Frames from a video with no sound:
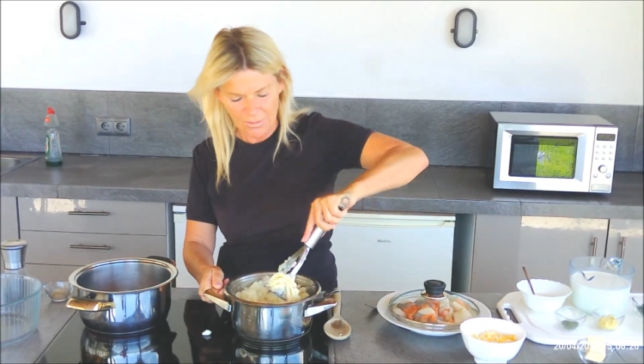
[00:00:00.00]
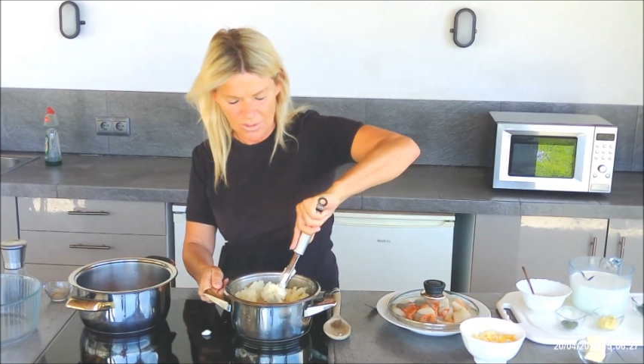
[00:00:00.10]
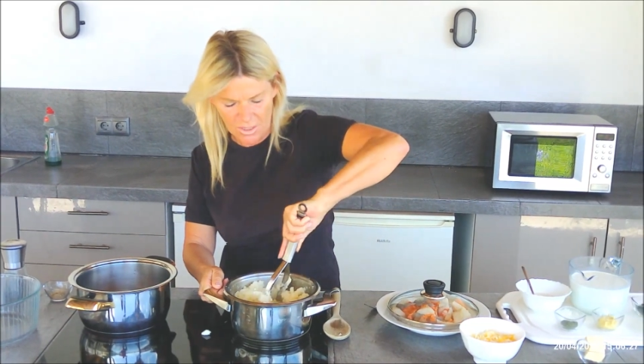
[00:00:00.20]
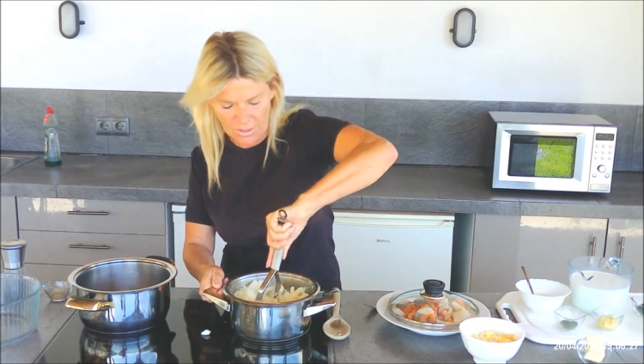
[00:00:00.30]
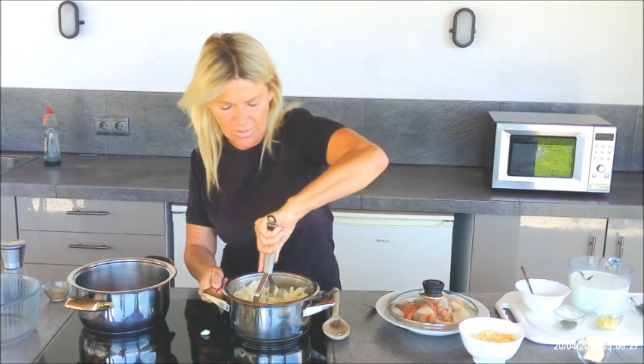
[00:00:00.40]

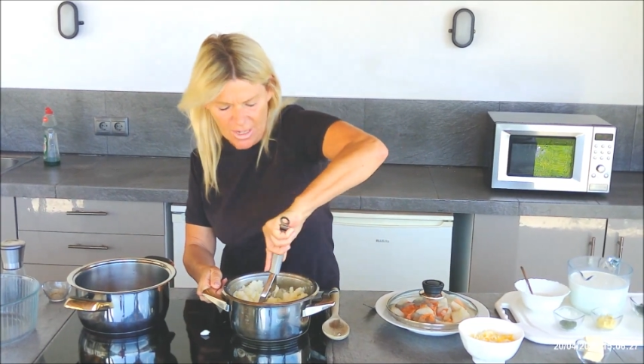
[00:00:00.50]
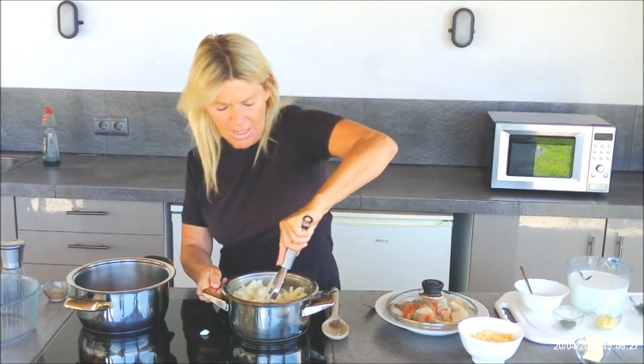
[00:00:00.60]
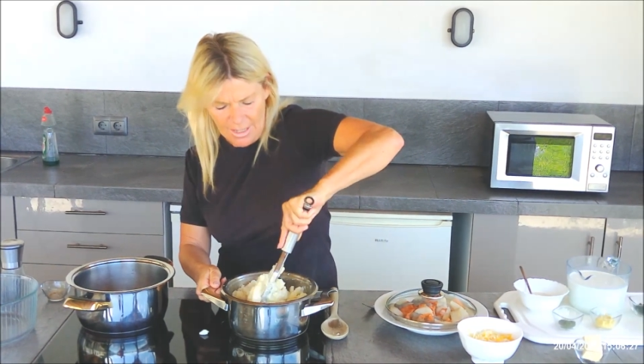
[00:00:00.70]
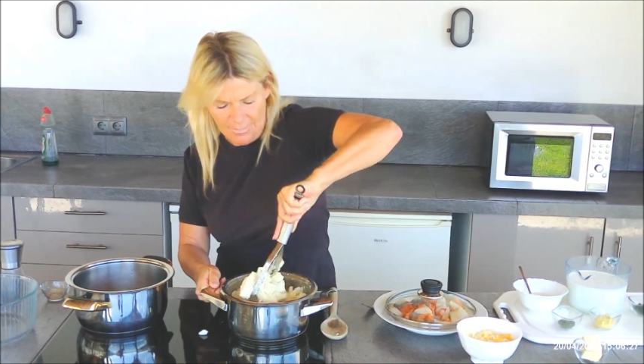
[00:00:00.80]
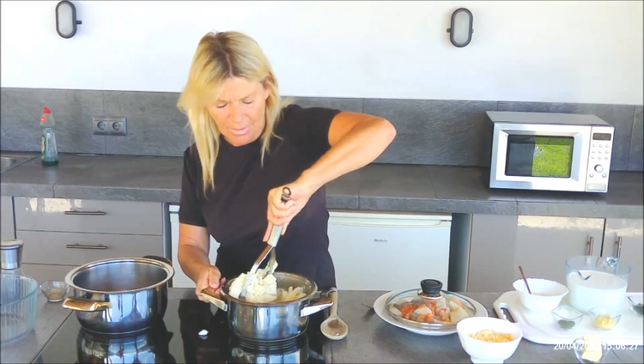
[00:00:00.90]
So
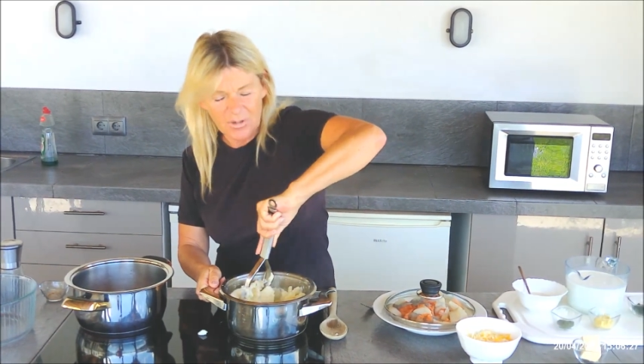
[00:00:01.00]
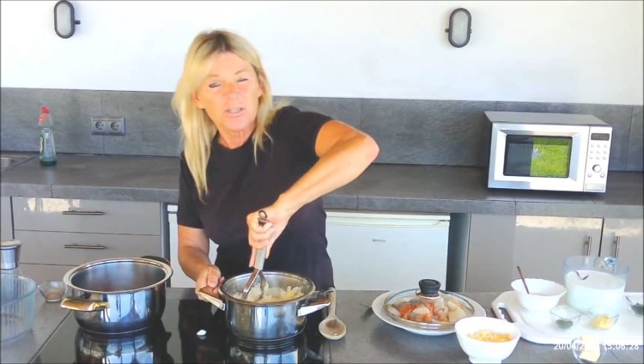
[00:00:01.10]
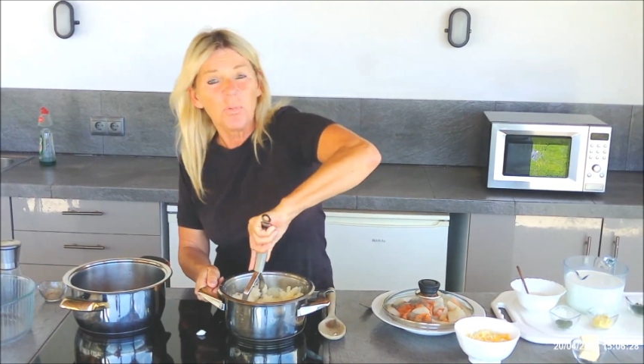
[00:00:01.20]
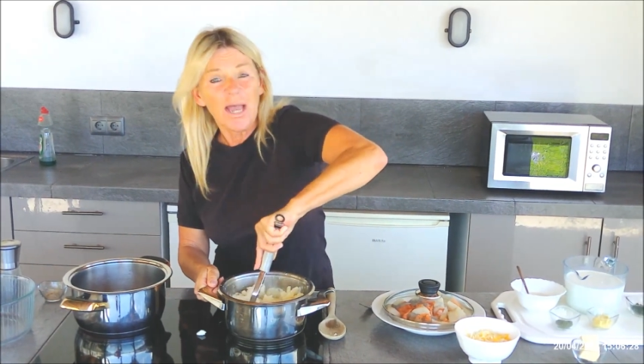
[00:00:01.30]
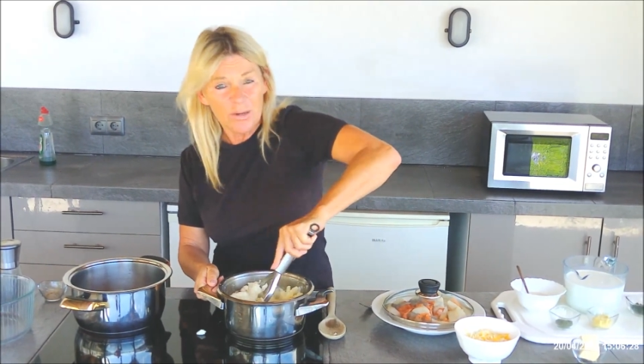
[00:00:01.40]
Morris
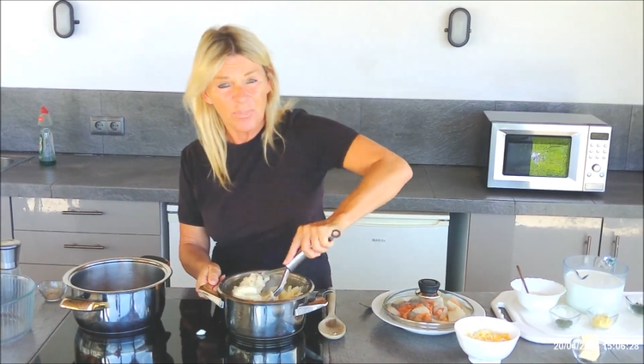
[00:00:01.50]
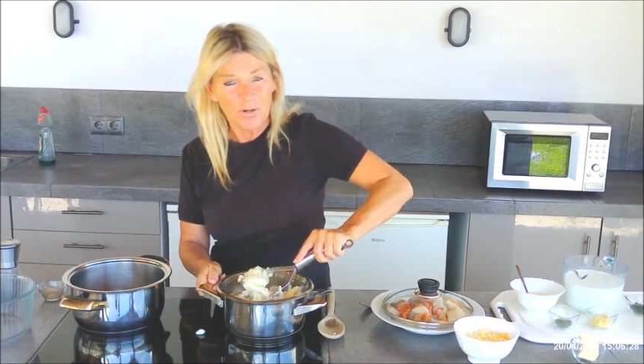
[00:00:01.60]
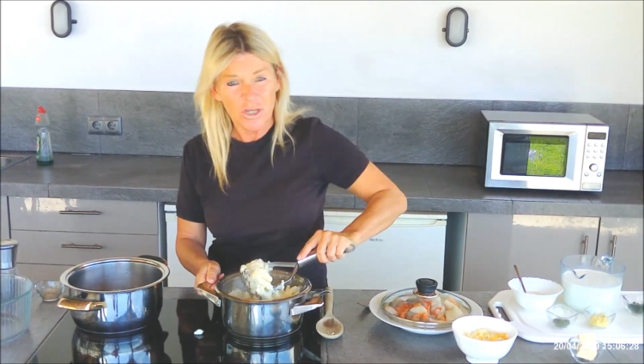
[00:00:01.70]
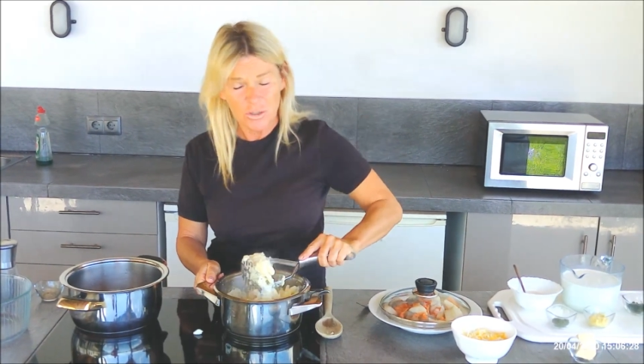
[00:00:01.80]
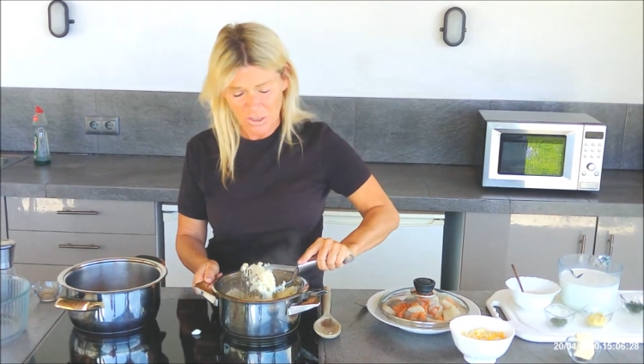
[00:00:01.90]
Piper are
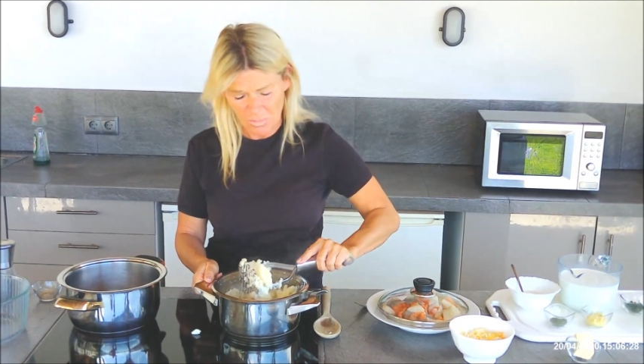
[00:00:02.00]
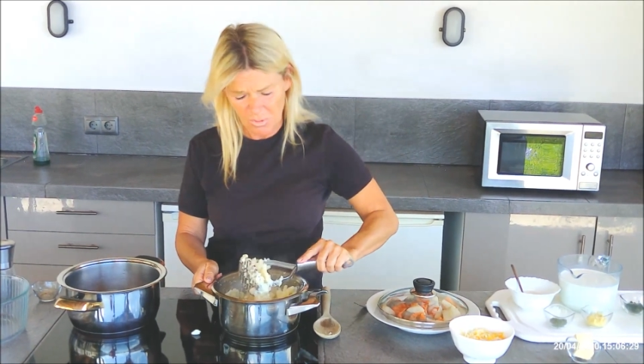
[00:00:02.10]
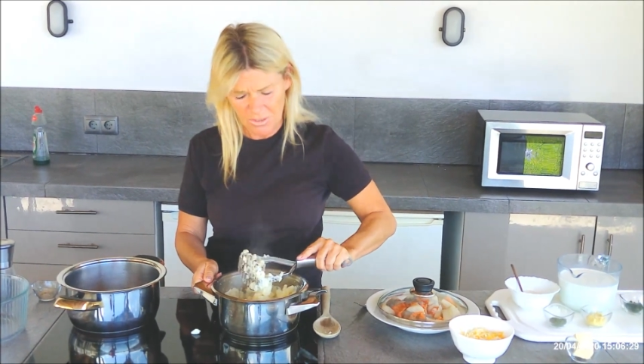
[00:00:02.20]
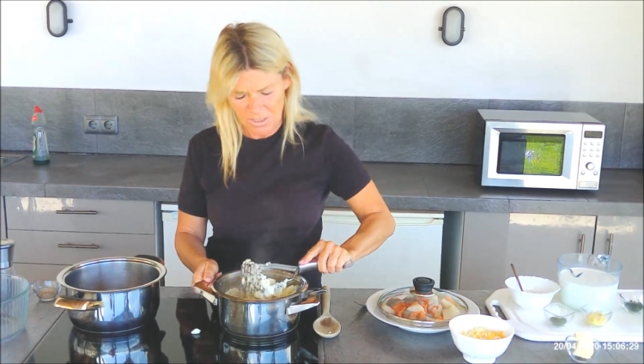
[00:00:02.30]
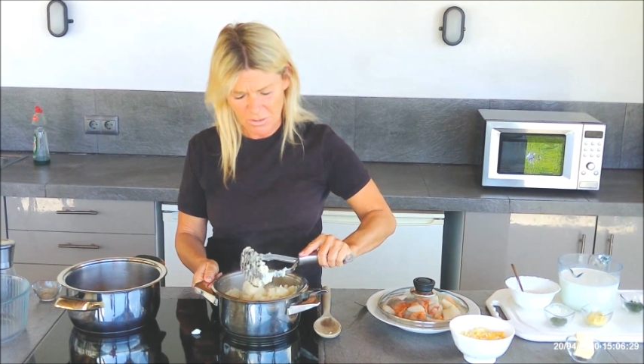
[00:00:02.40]
usually
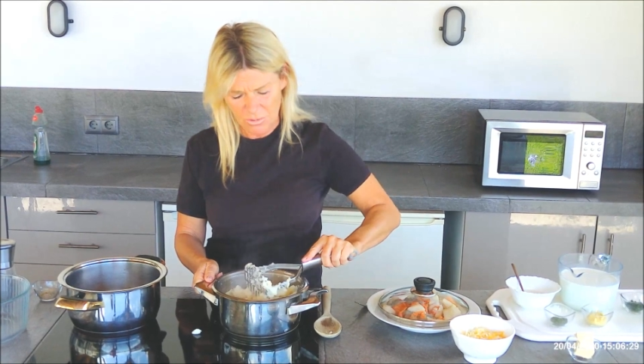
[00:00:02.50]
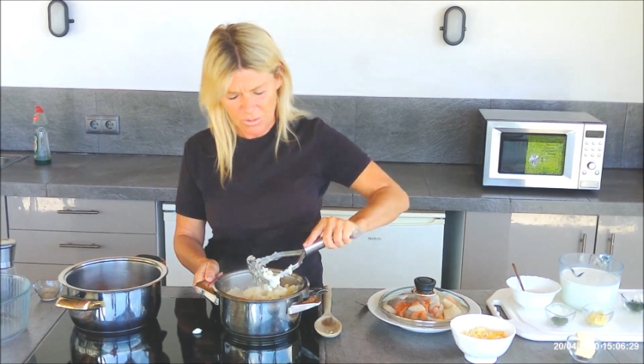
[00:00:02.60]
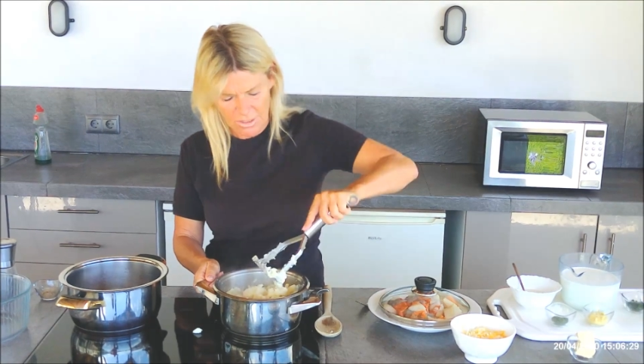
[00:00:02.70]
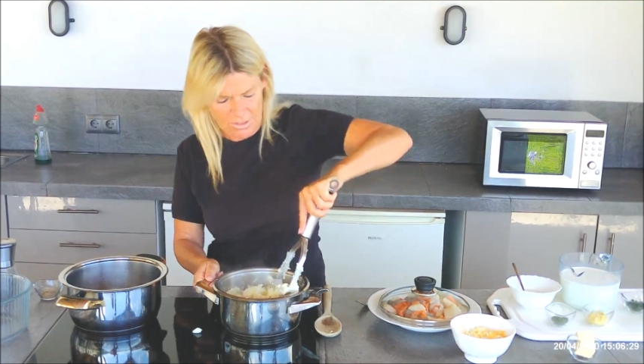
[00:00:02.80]
pretty good,